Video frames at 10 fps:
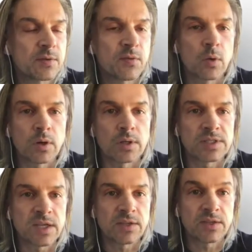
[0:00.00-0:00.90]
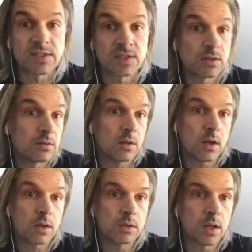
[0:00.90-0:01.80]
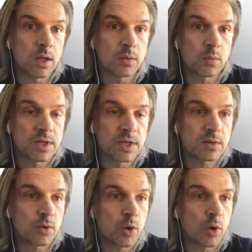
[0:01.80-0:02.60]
for a site that's still working,